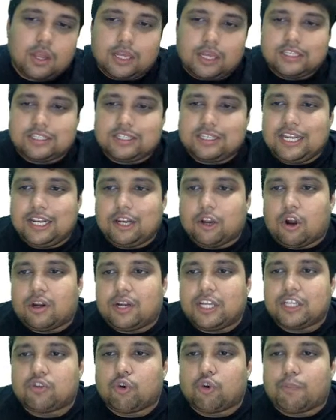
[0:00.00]
C naught
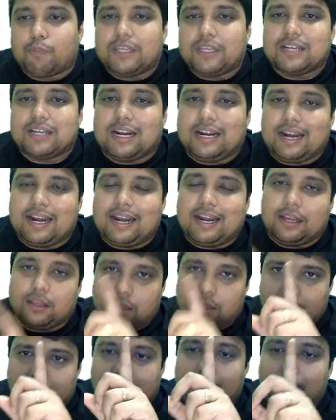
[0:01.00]
is rupees
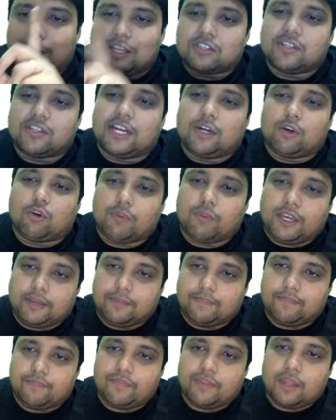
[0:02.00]
100. Keep listening to
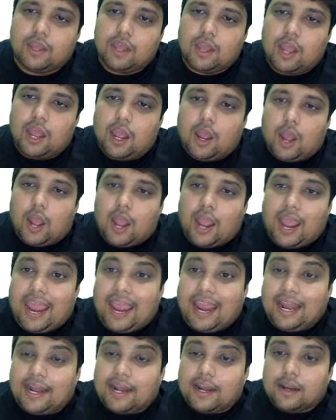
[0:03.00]
me.
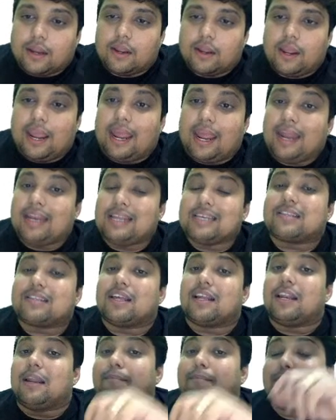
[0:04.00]
N is the
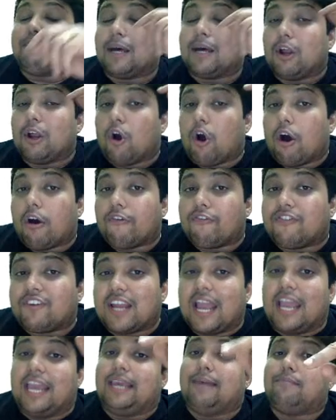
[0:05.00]
number of
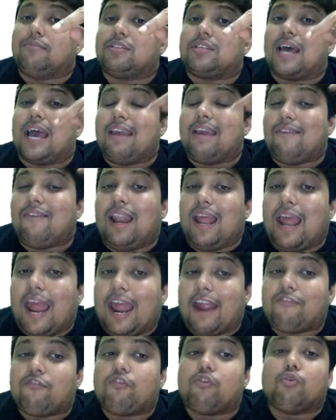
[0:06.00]
times I will
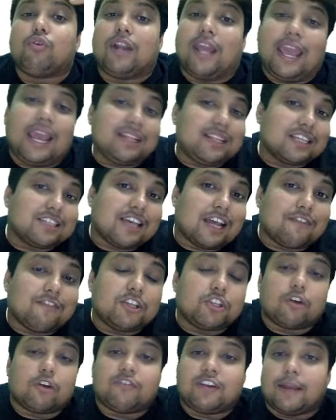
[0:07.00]
have to take the
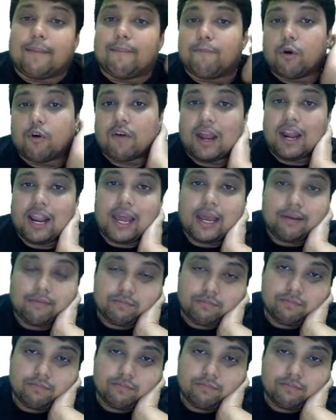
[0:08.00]
service of tempo wala.